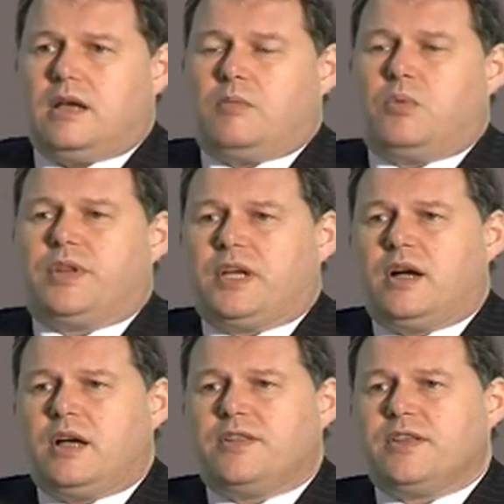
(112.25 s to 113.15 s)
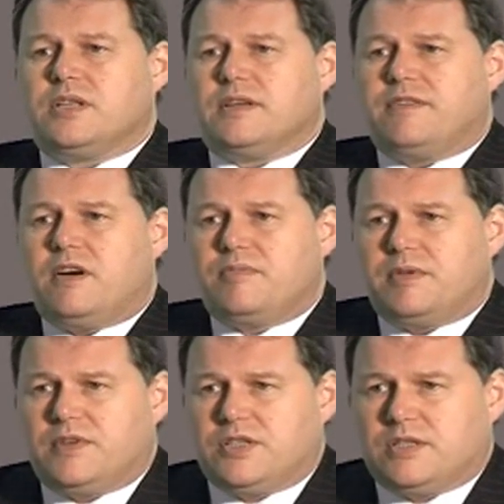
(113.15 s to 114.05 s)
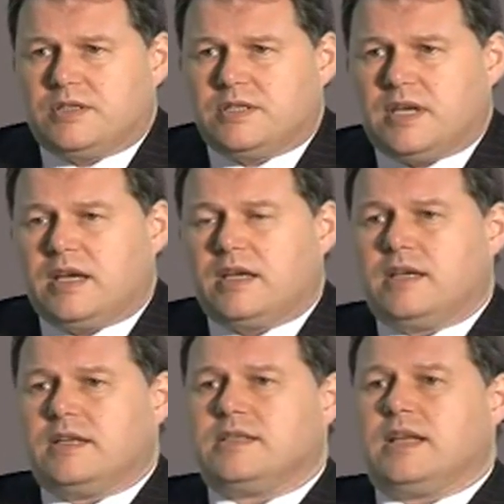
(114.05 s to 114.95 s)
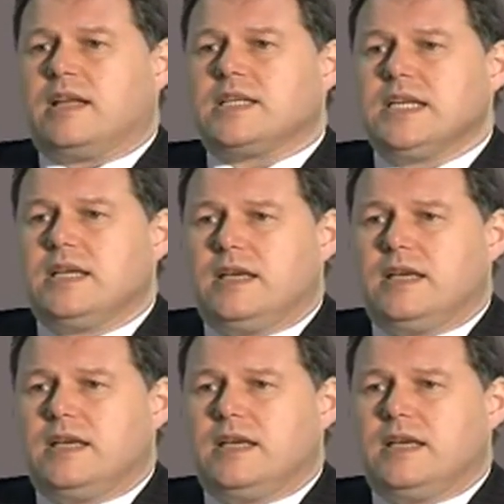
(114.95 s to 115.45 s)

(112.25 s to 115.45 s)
And what the IR35 provisions say is that